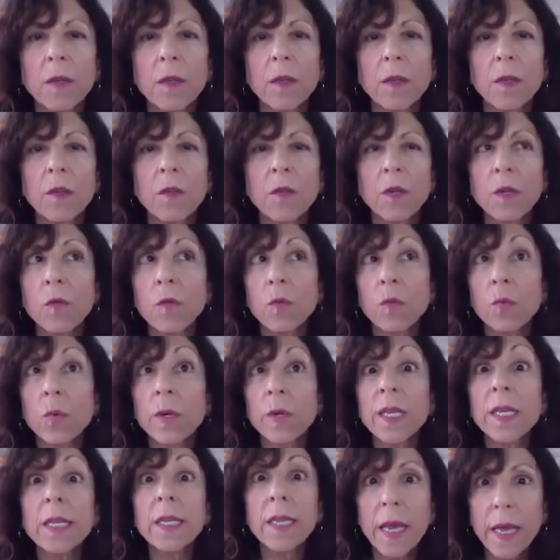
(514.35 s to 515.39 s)
you didn't
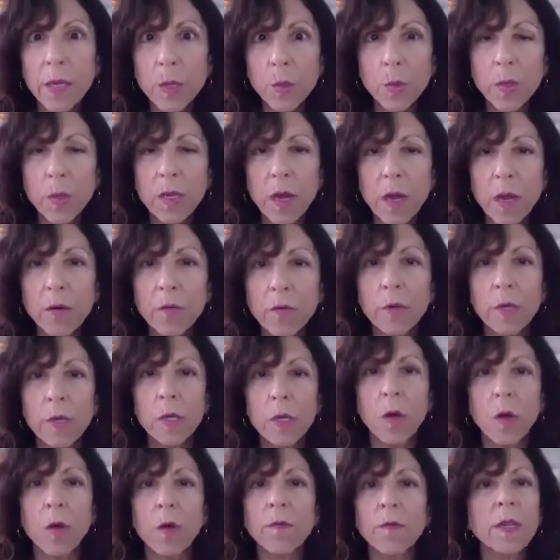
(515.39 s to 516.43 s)
realize was
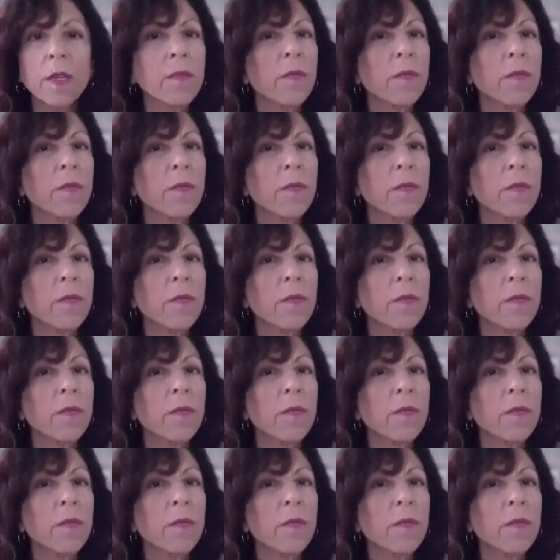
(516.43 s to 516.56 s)
unresolved.